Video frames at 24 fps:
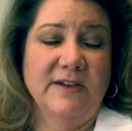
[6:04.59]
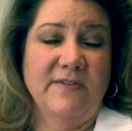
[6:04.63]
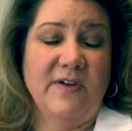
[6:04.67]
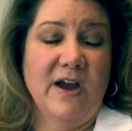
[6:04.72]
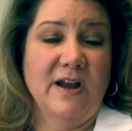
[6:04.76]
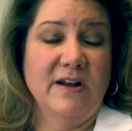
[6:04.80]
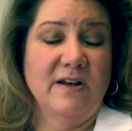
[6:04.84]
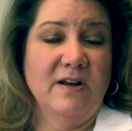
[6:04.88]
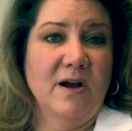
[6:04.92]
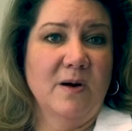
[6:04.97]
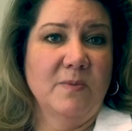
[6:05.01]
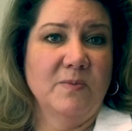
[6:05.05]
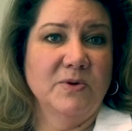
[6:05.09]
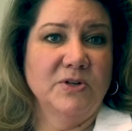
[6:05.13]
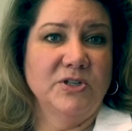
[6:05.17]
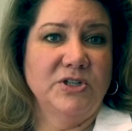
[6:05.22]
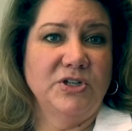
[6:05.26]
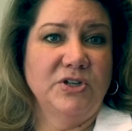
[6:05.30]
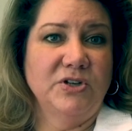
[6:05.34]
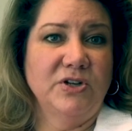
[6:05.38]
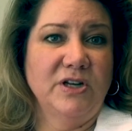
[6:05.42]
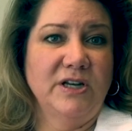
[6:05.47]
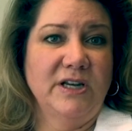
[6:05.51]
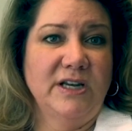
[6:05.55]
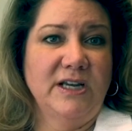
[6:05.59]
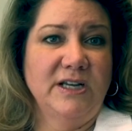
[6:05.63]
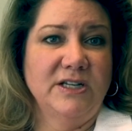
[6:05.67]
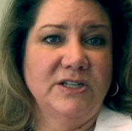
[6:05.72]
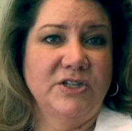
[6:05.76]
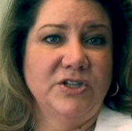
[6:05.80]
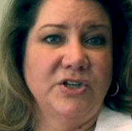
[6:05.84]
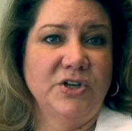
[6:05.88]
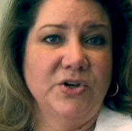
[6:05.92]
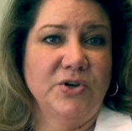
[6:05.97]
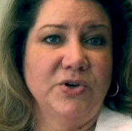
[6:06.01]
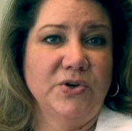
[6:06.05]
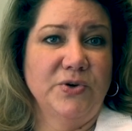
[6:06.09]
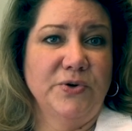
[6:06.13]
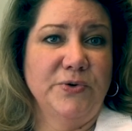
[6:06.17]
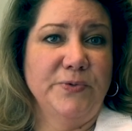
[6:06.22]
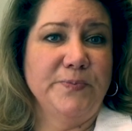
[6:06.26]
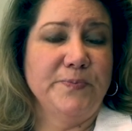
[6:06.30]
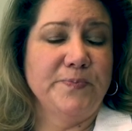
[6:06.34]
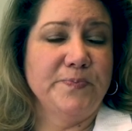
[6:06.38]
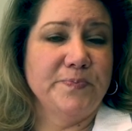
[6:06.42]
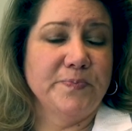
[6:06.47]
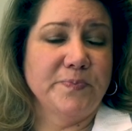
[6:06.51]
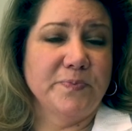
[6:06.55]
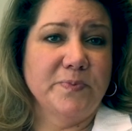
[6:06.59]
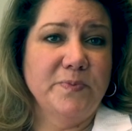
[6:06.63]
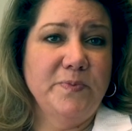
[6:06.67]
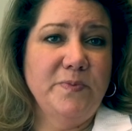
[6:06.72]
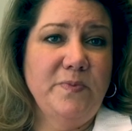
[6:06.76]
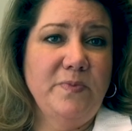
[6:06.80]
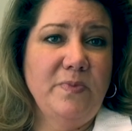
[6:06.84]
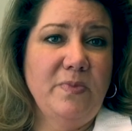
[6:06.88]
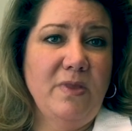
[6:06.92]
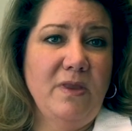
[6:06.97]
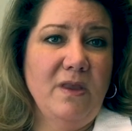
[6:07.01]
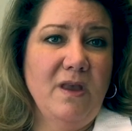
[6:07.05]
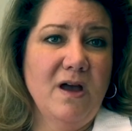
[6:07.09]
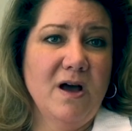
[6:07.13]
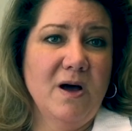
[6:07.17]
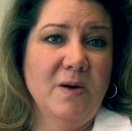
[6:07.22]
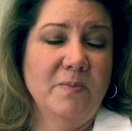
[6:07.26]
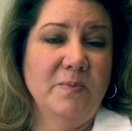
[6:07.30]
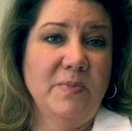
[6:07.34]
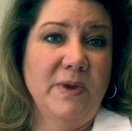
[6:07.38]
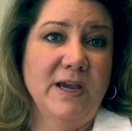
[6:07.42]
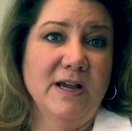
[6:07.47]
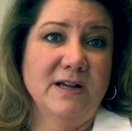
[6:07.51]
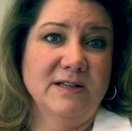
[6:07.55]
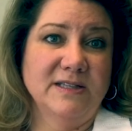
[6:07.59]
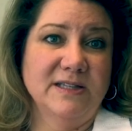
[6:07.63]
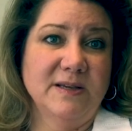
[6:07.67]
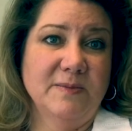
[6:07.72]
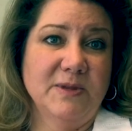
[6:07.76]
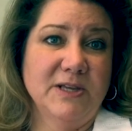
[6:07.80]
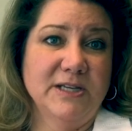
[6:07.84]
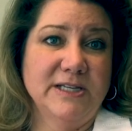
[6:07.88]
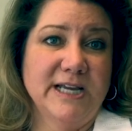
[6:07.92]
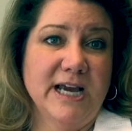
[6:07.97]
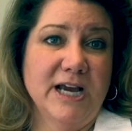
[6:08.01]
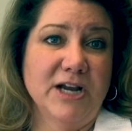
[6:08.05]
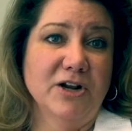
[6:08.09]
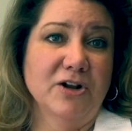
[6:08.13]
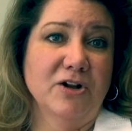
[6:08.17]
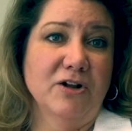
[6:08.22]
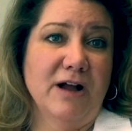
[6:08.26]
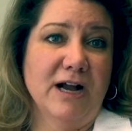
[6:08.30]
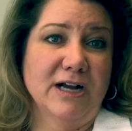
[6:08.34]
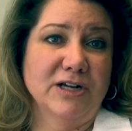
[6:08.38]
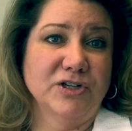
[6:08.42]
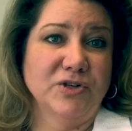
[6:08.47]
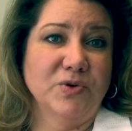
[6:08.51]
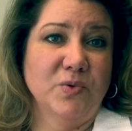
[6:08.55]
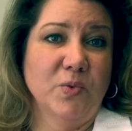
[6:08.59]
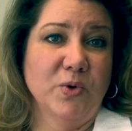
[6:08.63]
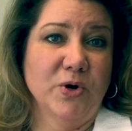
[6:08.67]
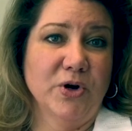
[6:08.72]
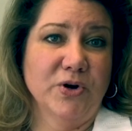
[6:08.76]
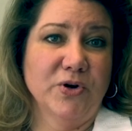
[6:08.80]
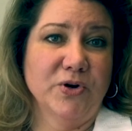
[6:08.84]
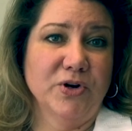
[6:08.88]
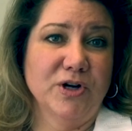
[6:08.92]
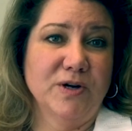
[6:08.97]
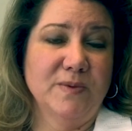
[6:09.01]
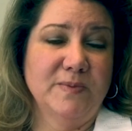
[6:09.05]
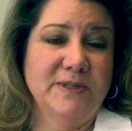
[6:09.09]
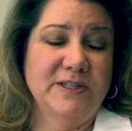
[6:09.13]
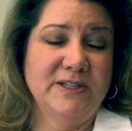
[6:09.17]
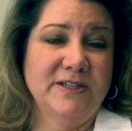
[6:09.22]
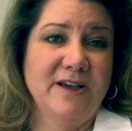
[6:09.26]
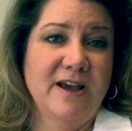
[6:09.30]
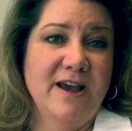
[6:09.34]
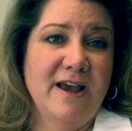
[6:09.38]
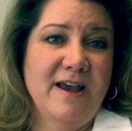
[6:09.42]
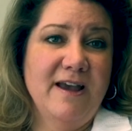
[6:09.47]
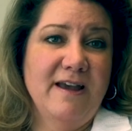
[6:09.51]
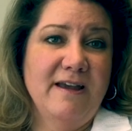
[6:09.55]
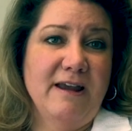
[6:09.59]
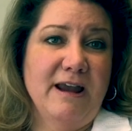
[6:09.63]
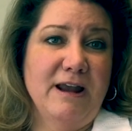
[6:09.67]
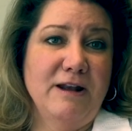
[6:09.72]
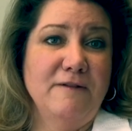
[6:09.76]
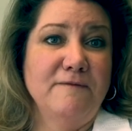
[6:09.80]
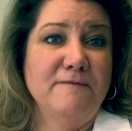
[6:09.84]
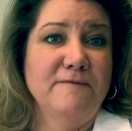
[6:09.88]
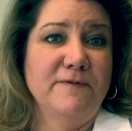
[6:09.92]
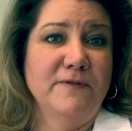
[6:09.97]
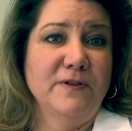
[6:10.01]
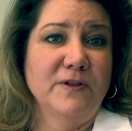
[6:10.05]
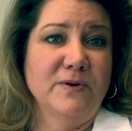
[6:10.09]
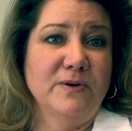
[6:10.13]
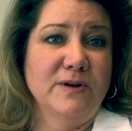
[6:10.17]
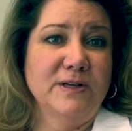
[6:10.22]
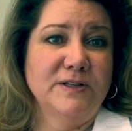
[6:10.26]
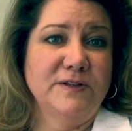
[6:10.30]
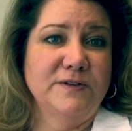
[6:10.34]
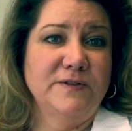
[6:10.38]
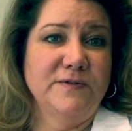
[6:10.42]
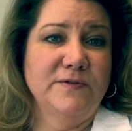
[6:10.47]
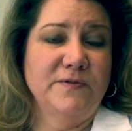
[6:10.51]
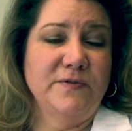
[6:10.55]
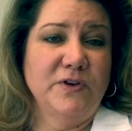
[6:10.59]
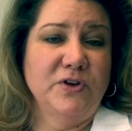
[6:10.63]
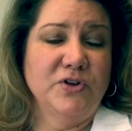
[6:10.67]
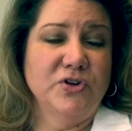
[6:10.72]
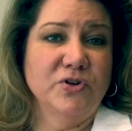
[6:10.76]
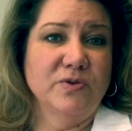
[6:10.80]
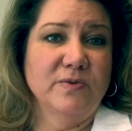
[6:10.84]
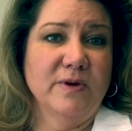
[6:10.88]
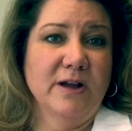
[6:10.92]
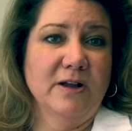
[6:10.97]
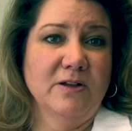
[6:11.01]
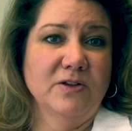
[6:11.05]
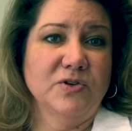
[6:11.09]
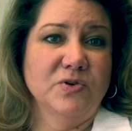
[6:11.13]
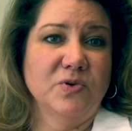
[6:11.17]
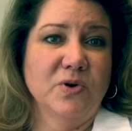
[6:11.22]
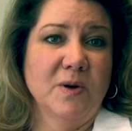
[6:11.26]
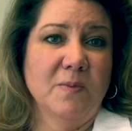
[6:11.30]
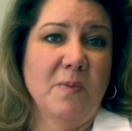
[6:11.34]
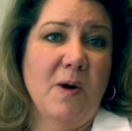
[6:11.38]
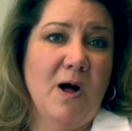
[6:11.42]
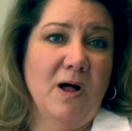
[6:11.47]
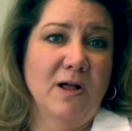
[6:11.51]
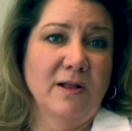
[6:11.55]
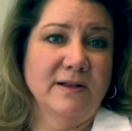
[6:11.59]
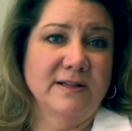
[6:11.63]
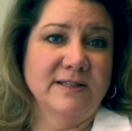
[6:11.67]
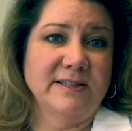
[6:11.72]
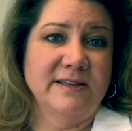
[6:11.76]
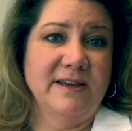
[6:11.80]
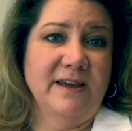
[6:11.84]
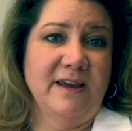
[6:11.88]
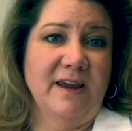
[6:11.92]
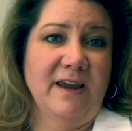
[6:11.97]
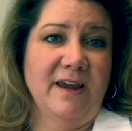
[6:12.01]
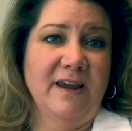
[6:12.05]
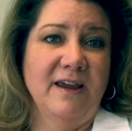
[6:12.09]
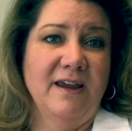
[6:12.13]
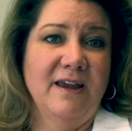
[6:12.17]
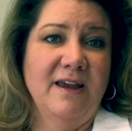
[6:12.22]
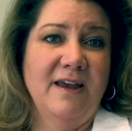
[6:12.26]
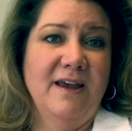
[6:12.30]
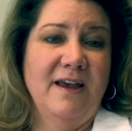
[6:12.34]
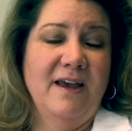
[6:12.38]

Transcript: I've had an opportunity to be on some of the technical action work groups and influence future regulatory policy.